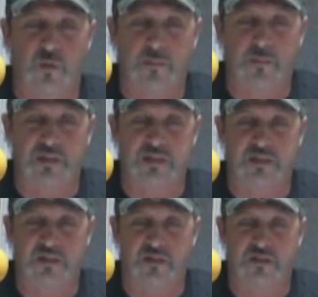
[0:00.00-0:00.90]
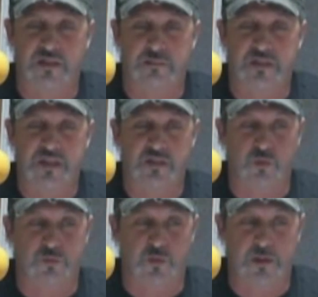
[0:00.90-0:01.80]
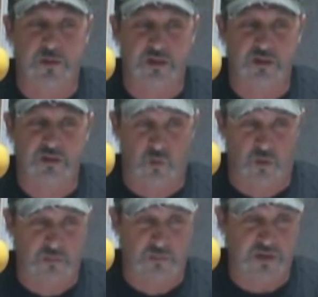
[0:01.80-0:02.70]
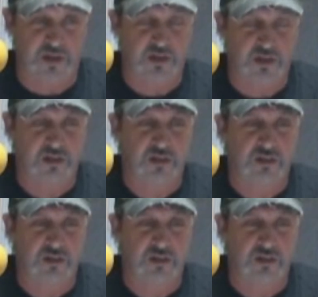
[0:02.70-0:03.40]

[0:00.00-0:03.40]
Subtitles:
with a weapon listed under the subsection was prohibited, or B,